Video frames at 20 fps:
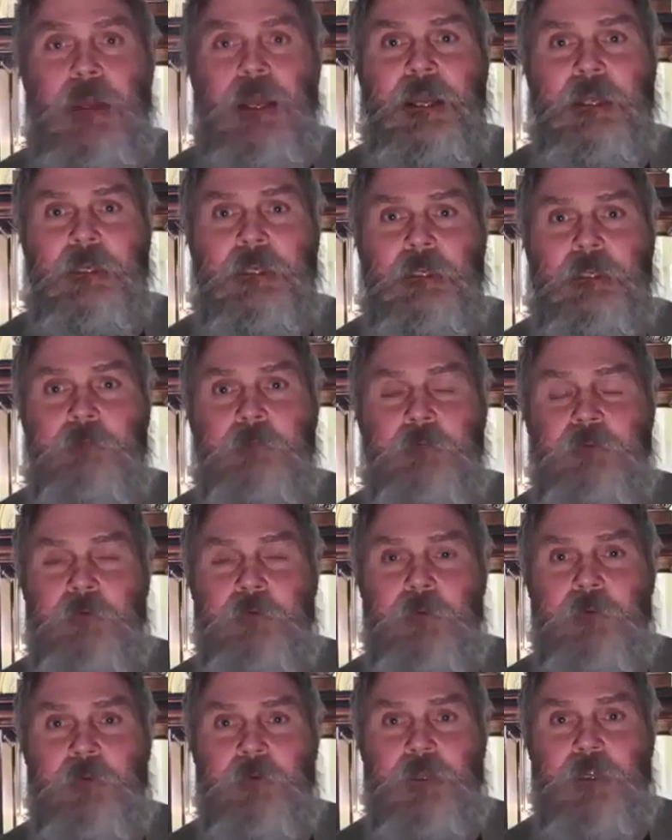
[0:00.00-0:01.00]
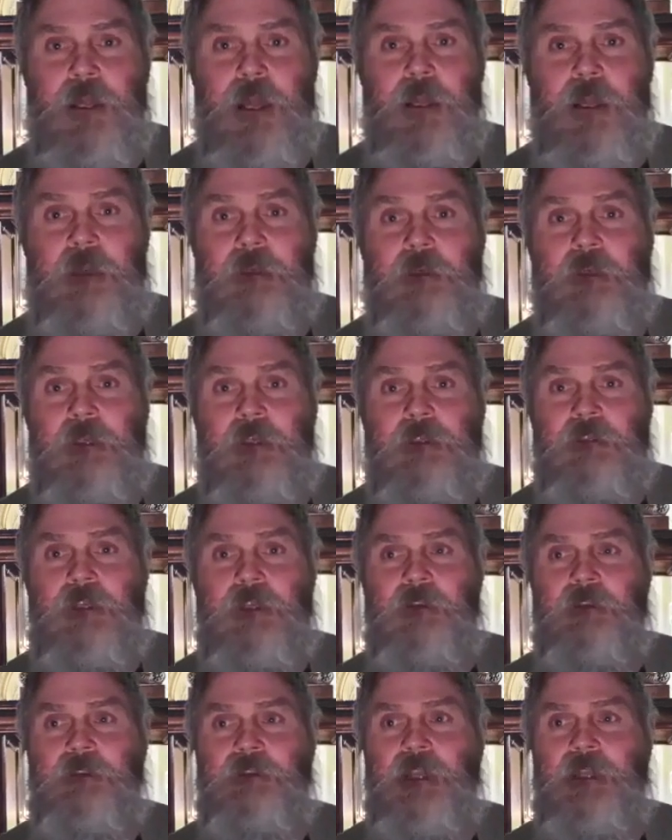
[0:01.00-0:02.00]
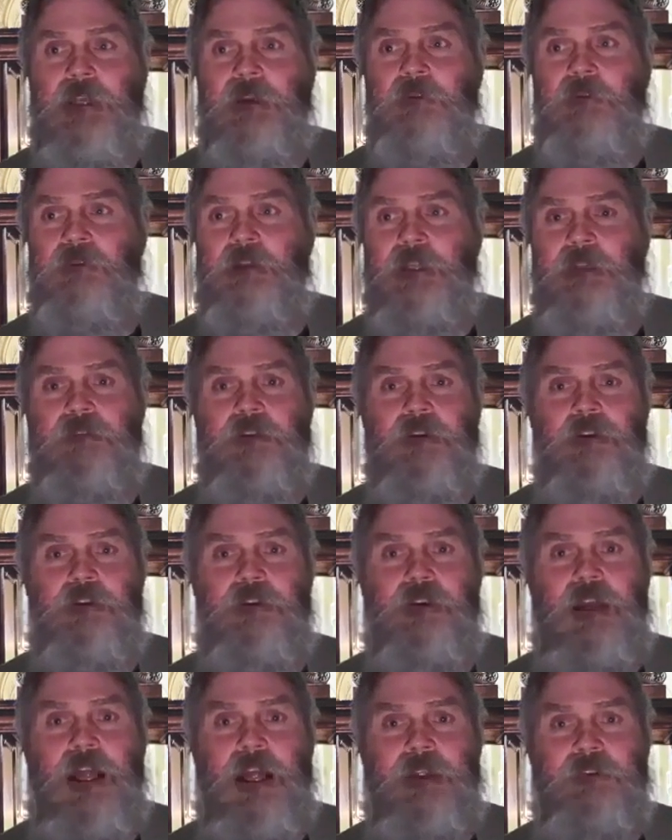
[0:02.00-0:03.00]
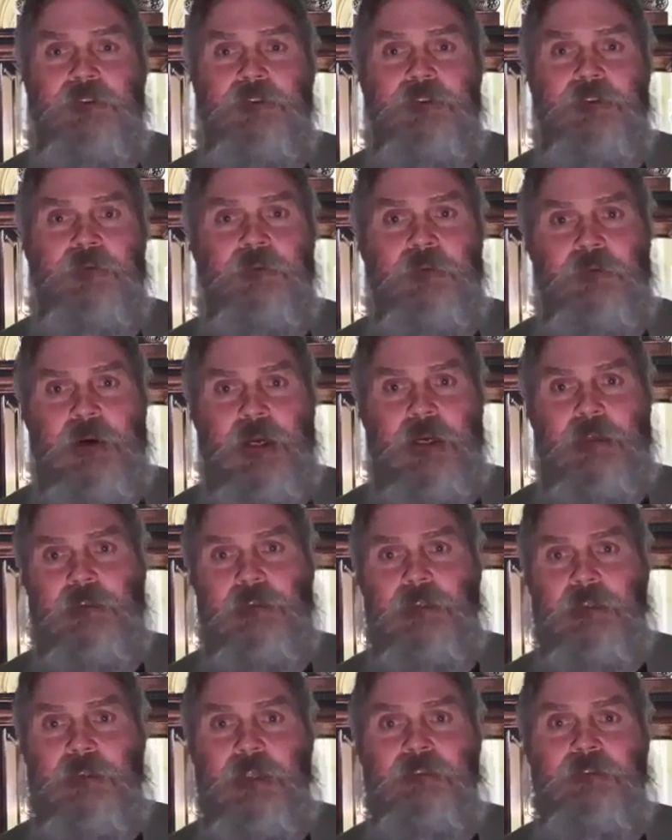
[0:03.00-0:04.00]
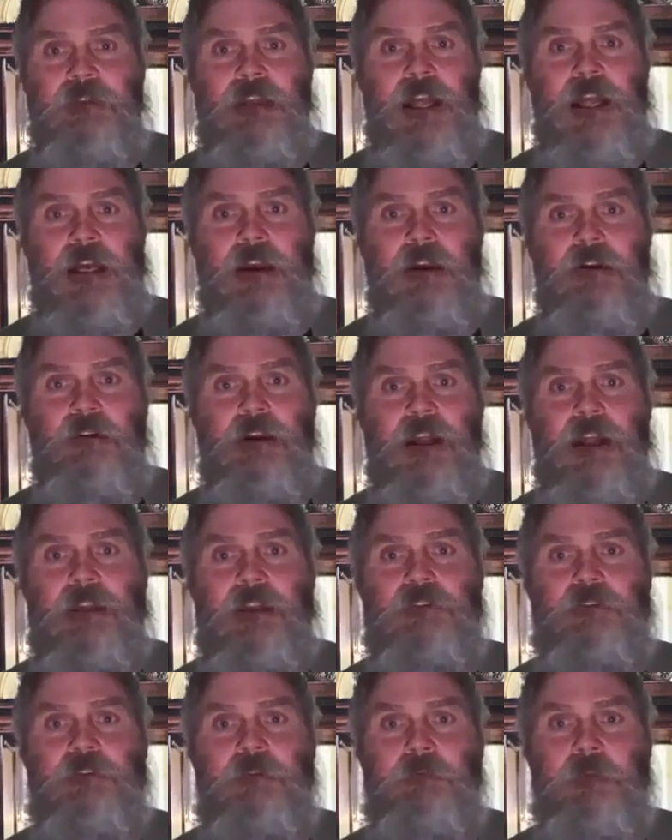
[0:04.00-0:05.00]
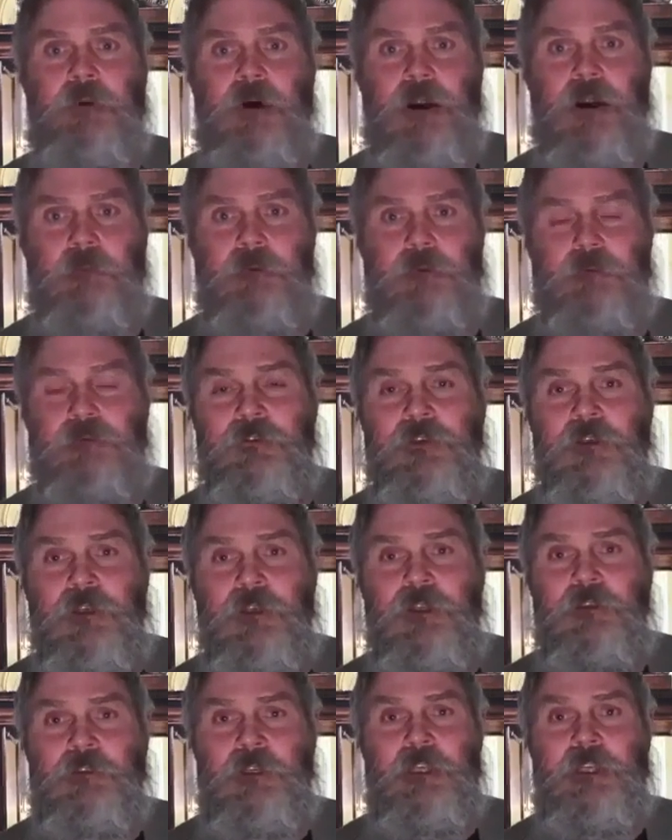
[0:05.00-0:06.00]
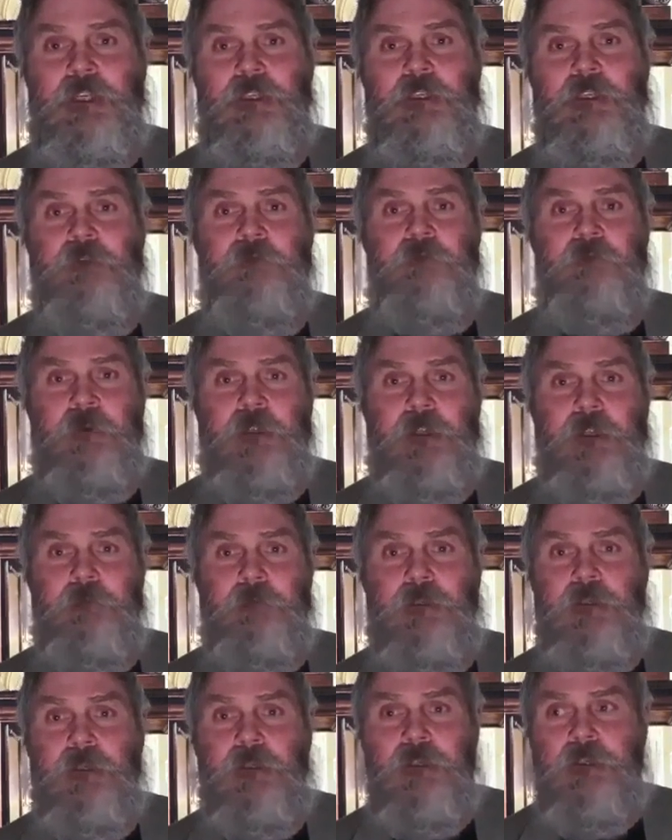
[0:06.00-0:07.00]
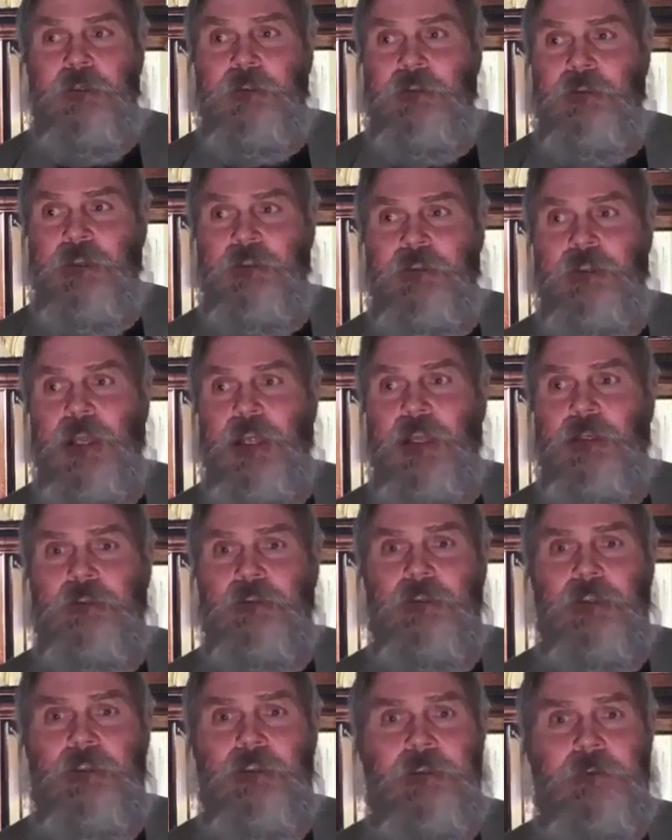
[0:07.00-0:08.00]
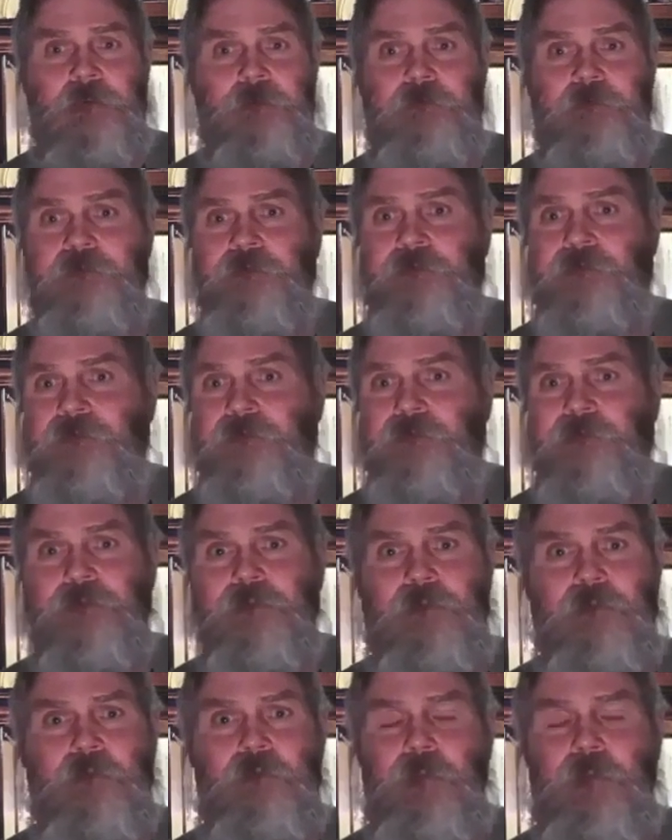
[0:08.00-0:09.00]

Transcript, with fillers: They feel badly before God. They, they don't live their lives correctly. They've got all kinds of problems in the family. They got uh,